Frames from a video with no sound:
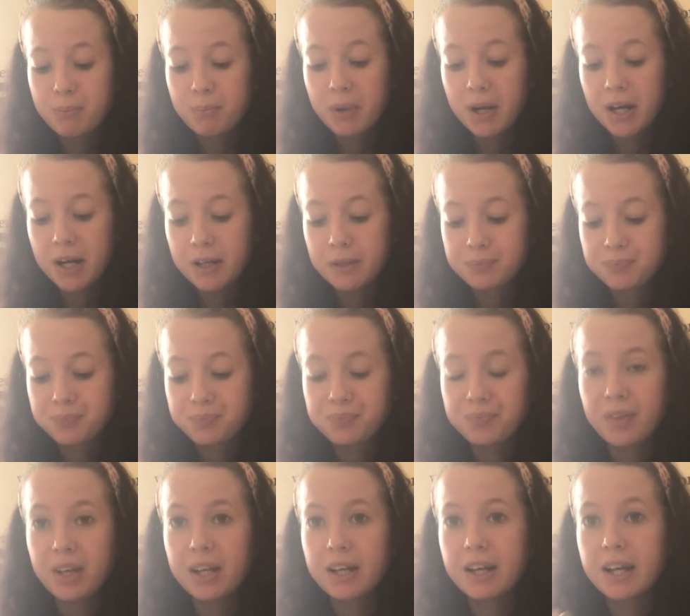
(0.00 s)
But
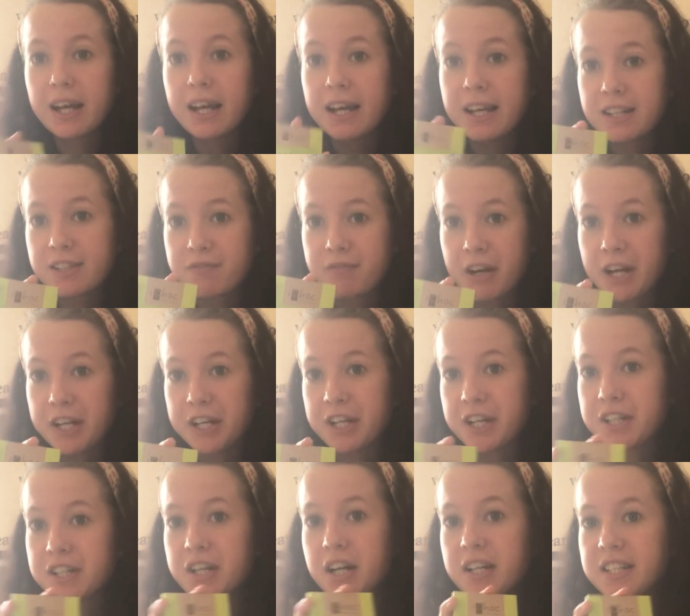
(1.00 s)
it's very
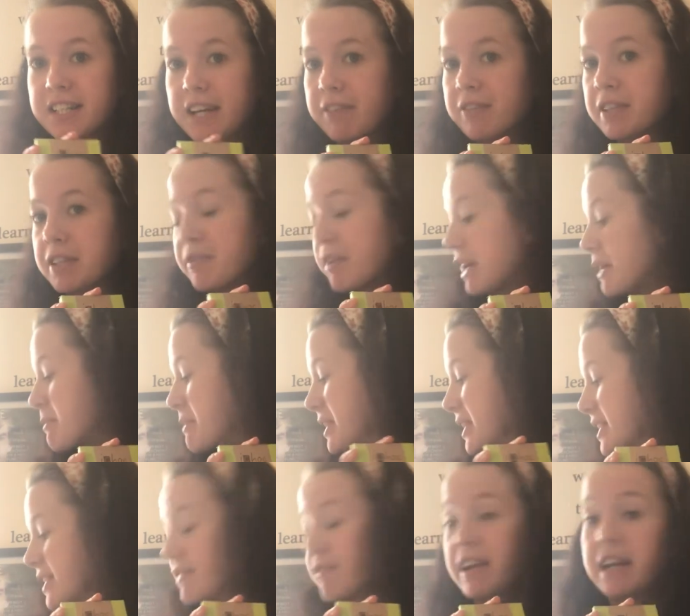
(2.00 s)
good. I definitely
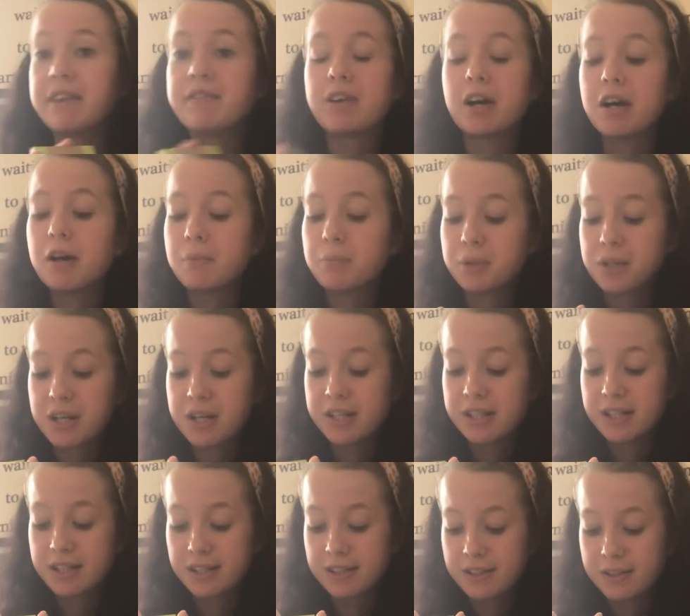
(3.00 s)
recommend this flavour,
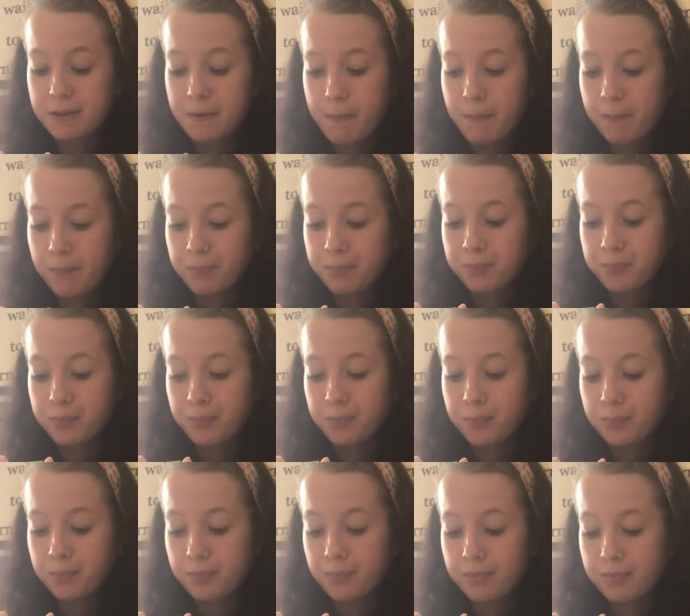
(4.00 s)
because
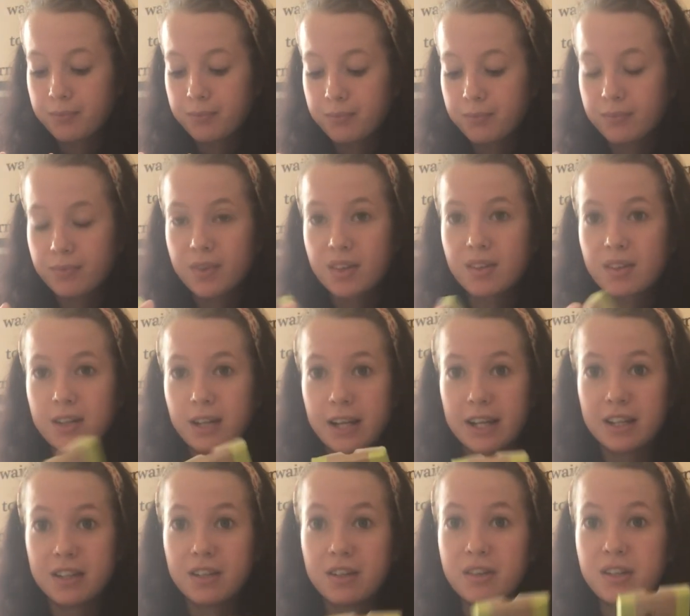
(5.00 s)

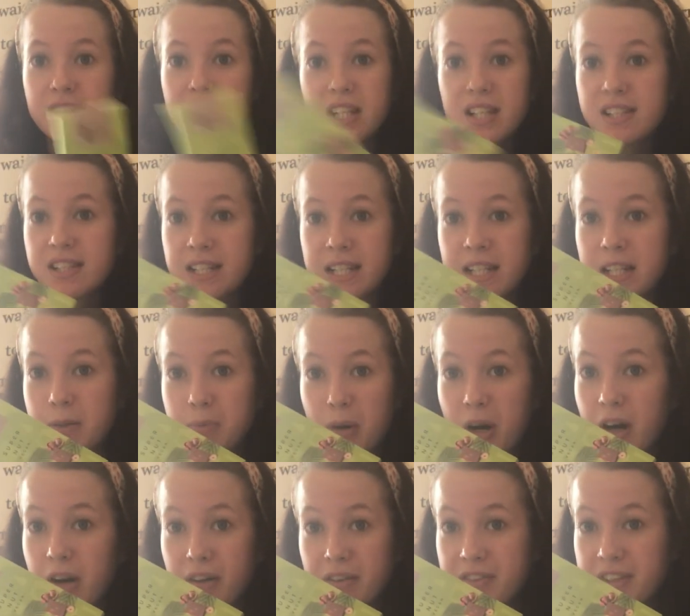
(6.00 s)
like, you could easily eat a
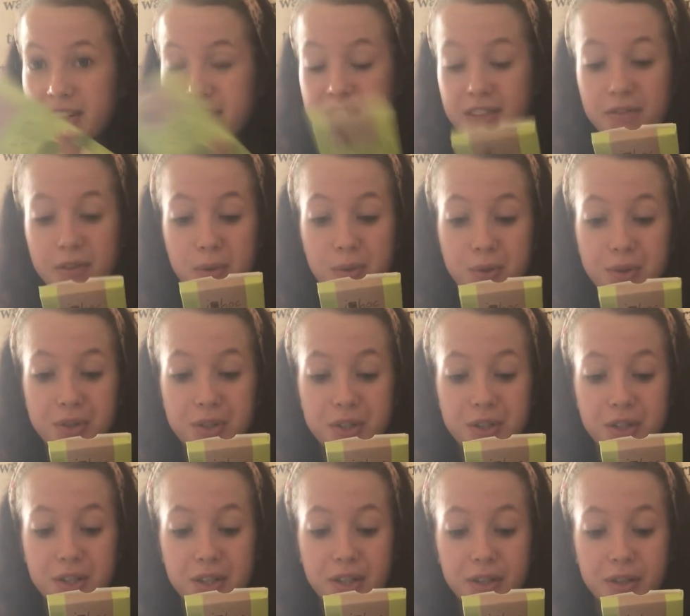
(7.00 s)
bar of this if you
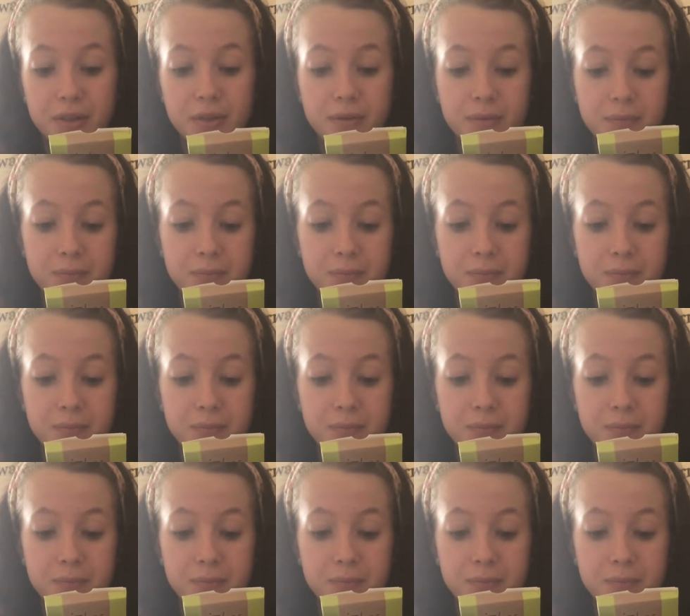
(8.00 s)
wanted to.